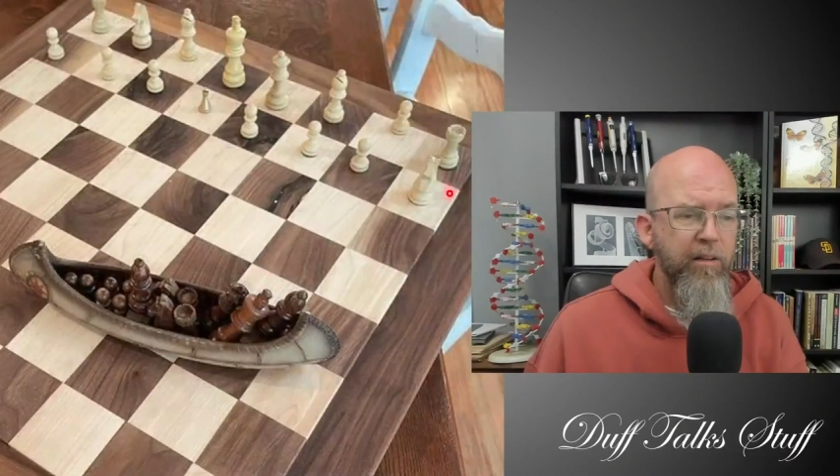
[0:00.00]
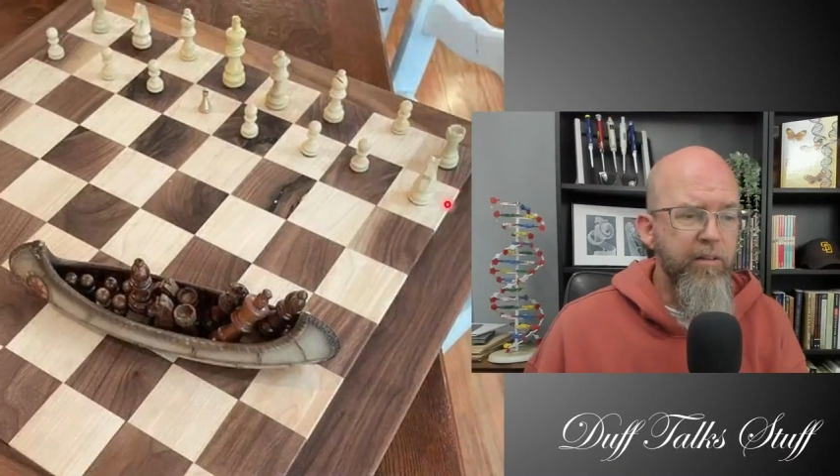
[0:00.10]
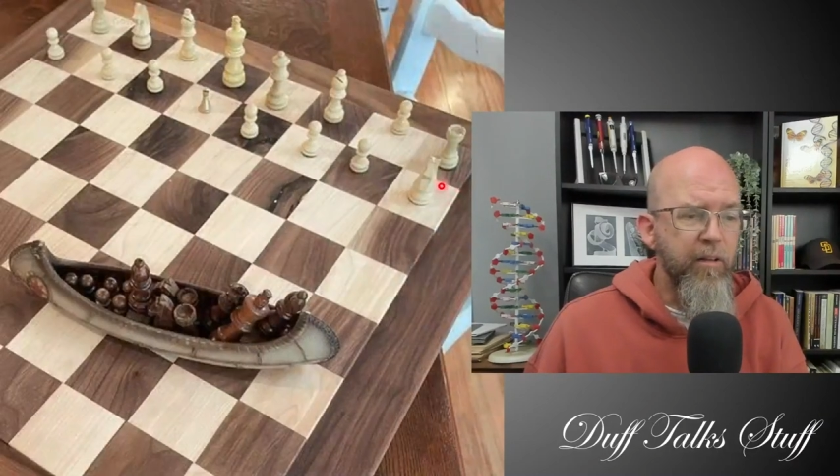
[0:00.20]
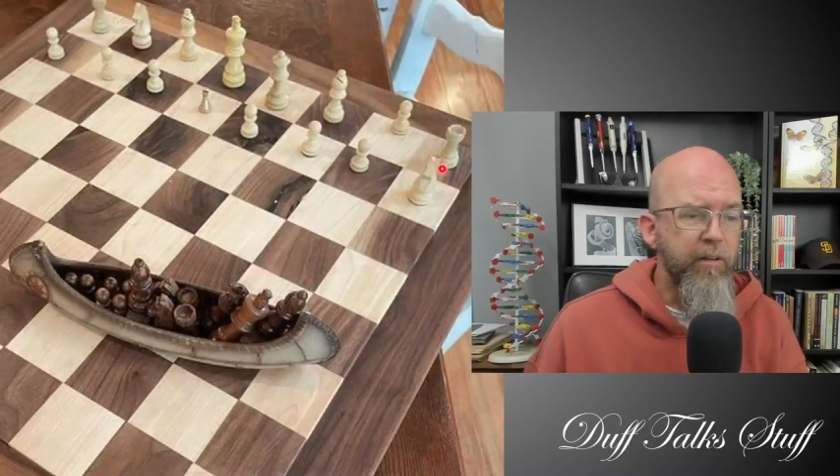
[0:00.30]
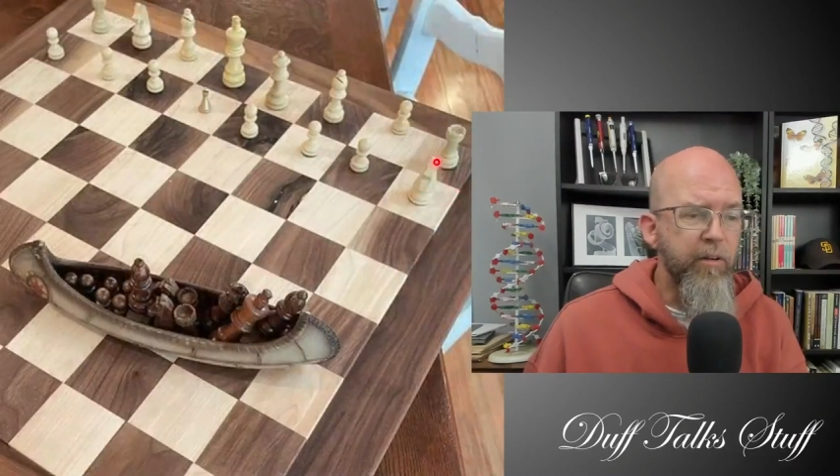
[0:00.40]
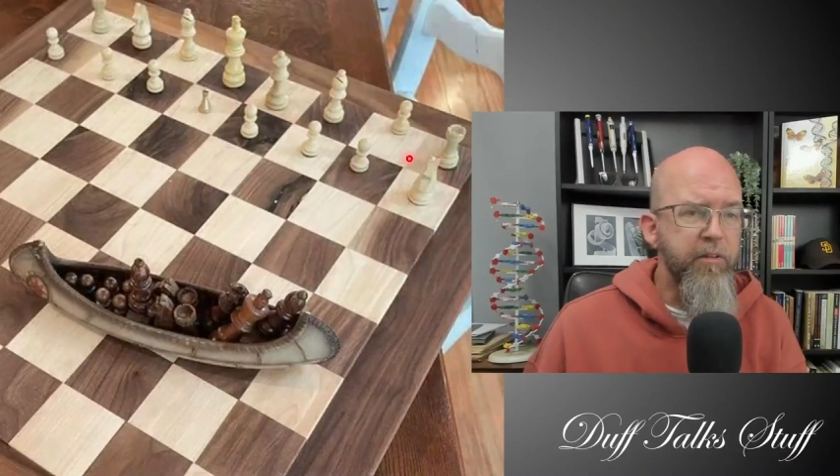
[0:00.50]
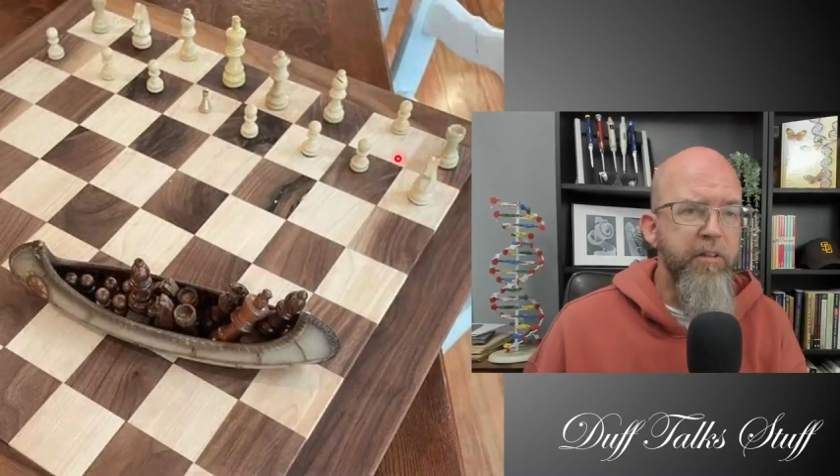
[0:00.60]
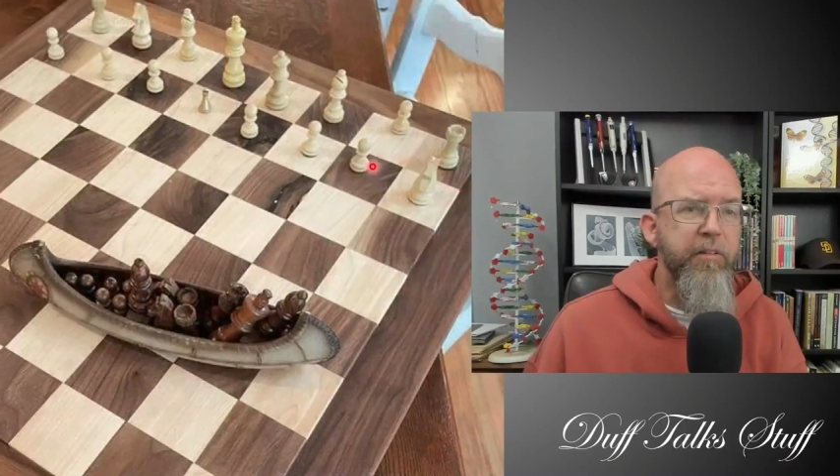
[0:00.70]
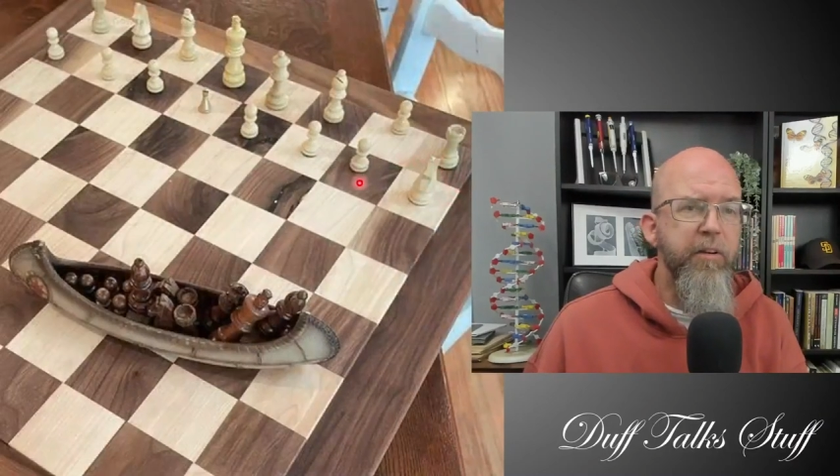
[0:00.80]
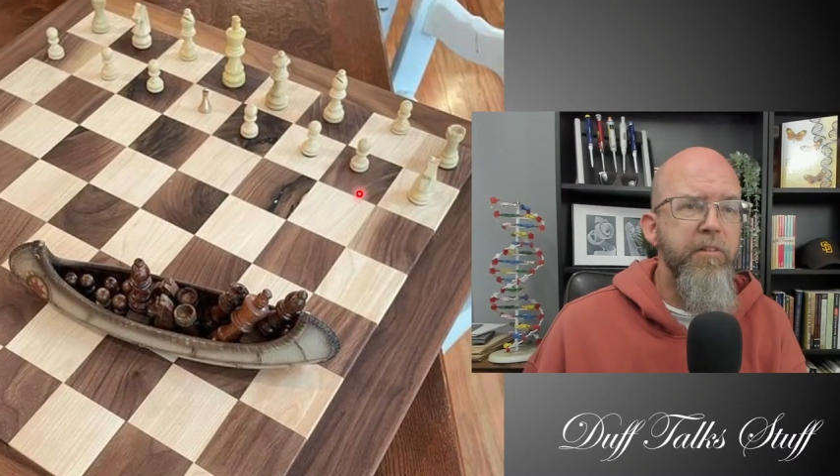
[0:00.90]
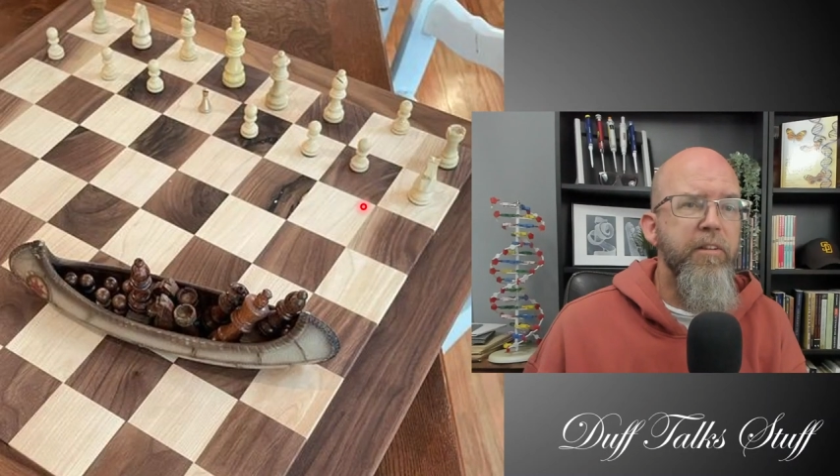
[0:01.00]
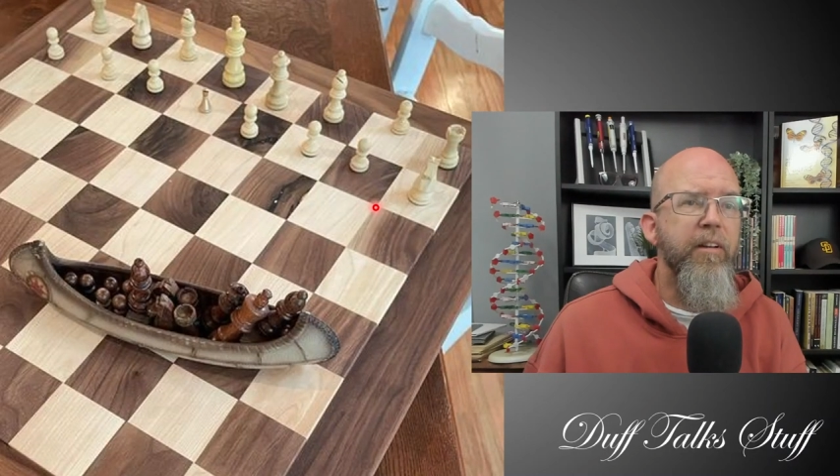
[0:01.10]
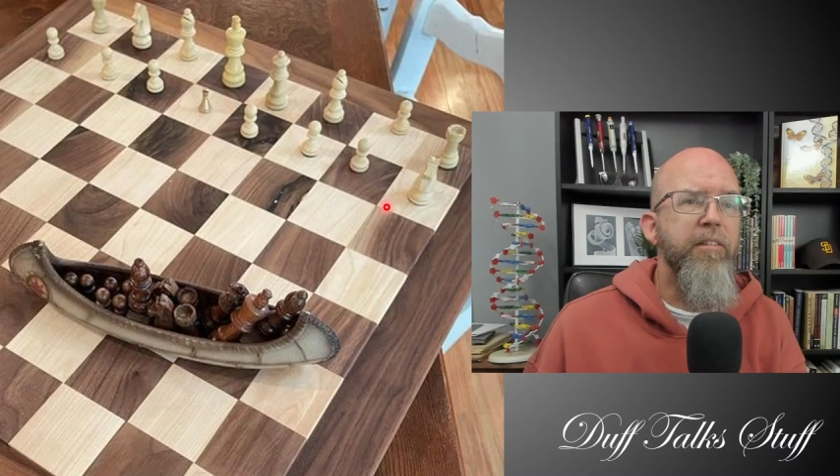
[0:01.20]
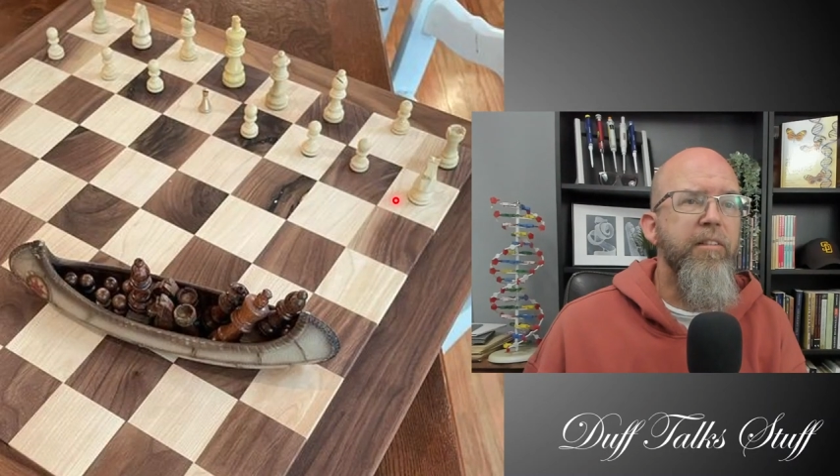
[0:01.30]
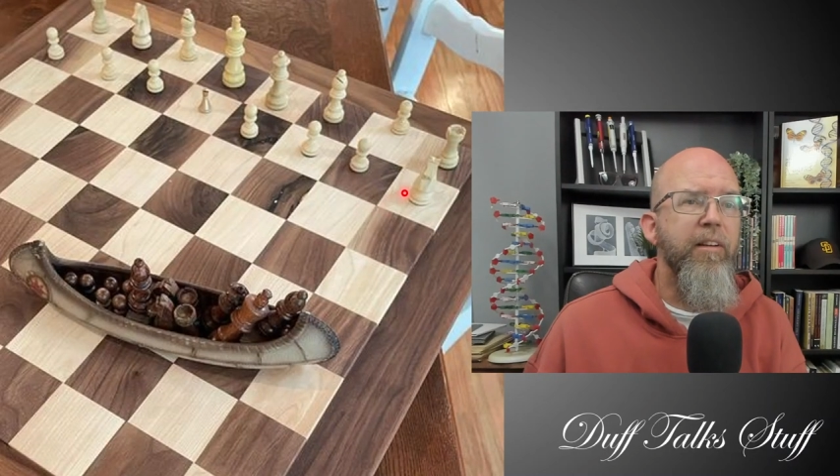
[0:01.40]
so you notice that there's
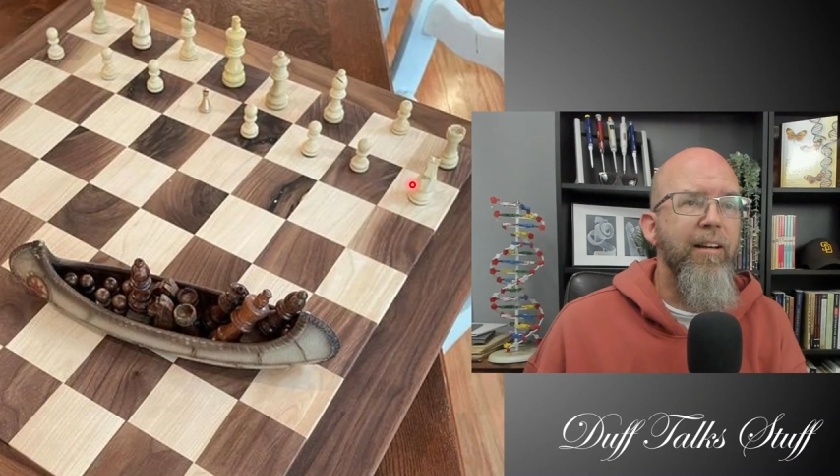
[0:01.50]
this